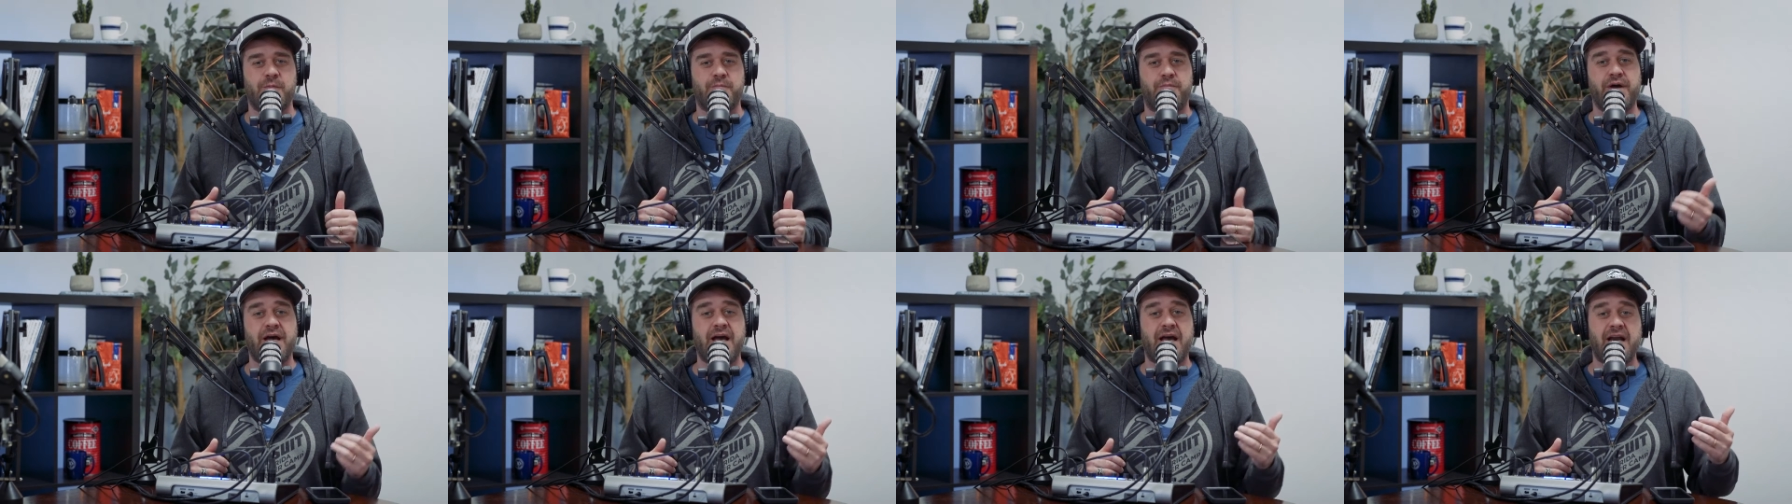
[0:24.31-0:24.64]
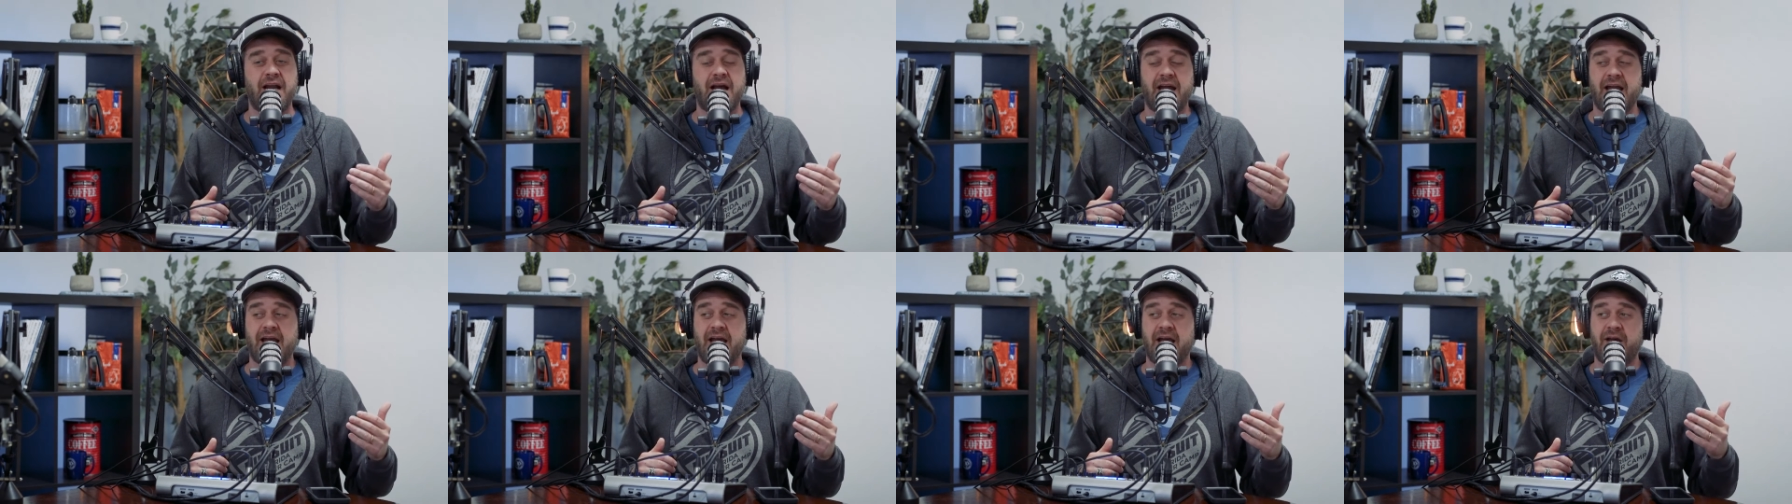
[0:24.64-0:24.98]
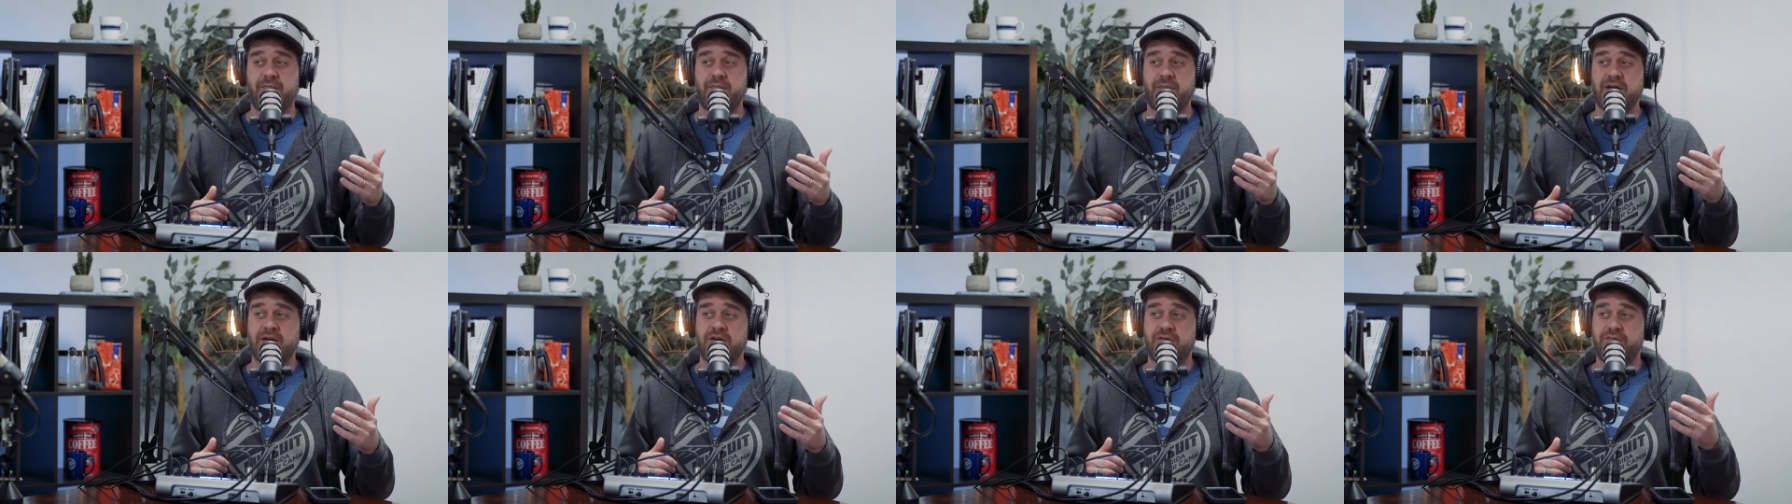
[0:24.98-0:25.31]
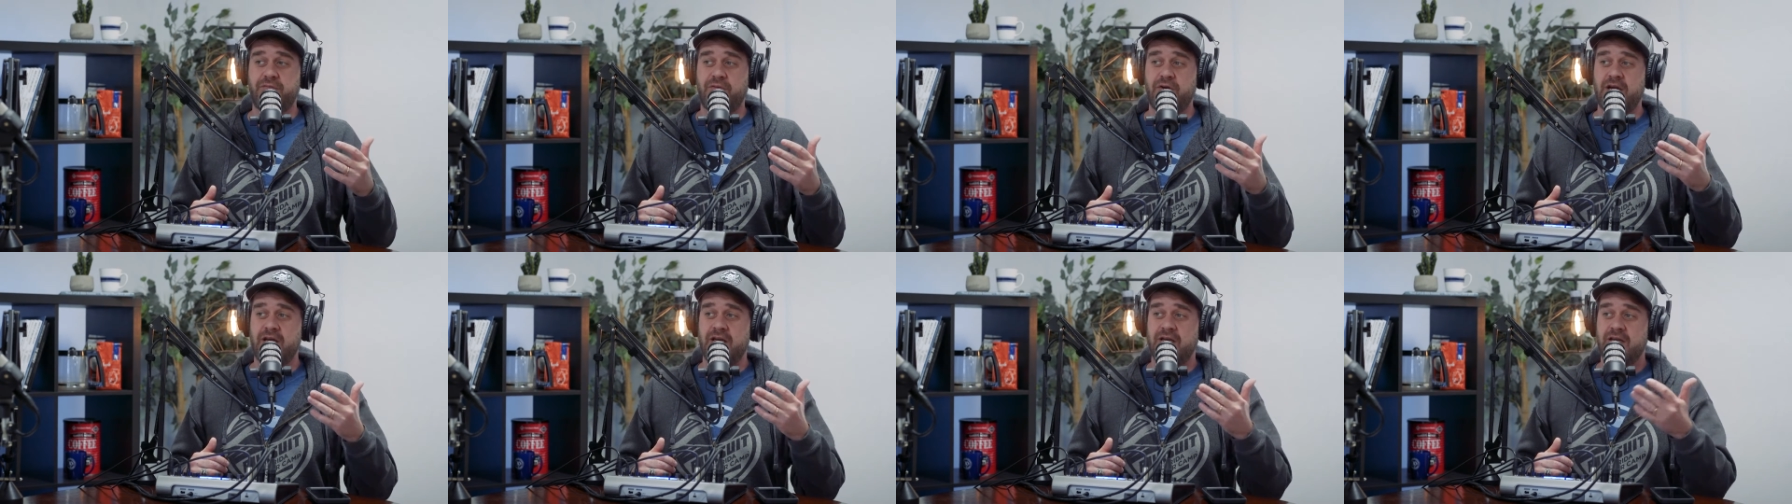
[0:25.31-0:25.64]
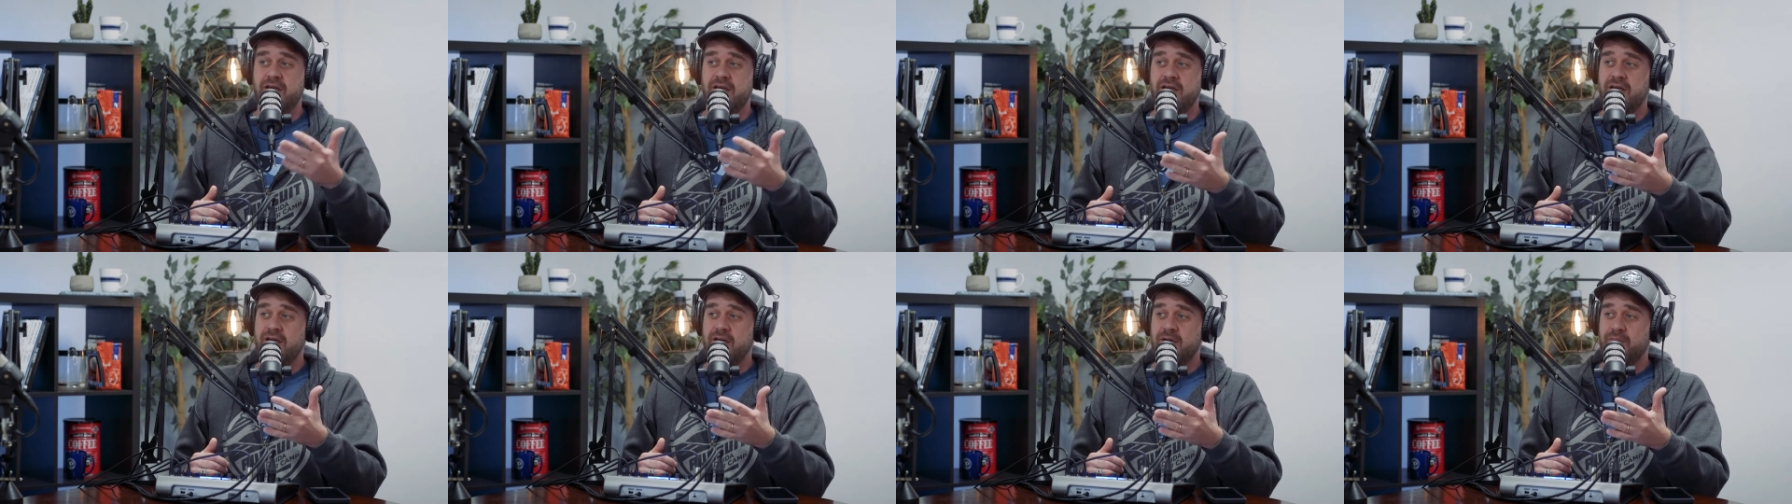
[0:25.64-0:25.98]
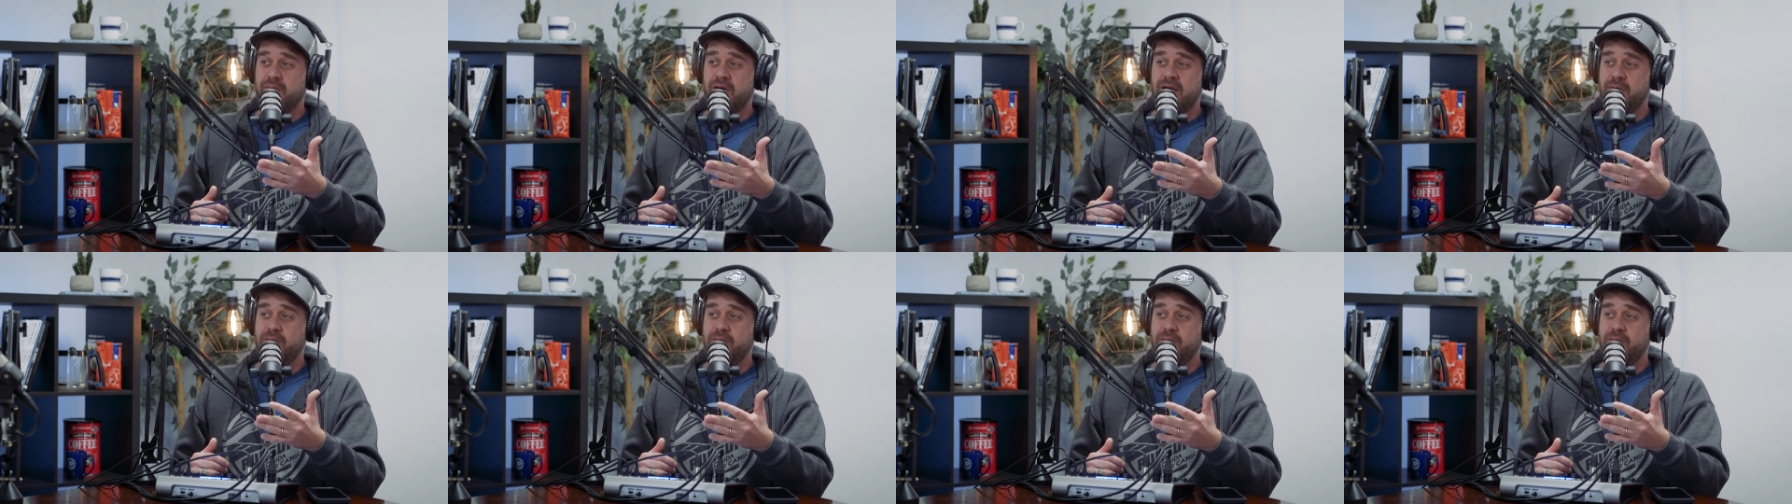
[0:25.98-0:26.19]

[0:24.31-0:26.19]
but I have my good friend, Mike